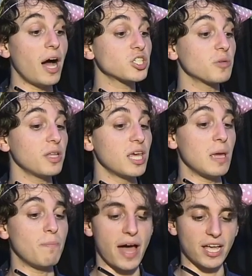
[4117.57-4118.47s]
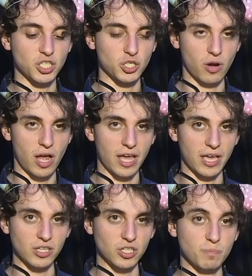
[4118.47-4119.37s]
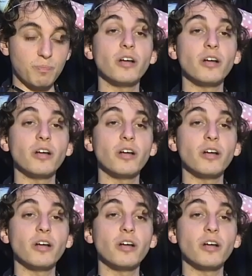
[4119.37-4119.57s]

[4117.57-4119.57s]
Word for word: possibly pasteurized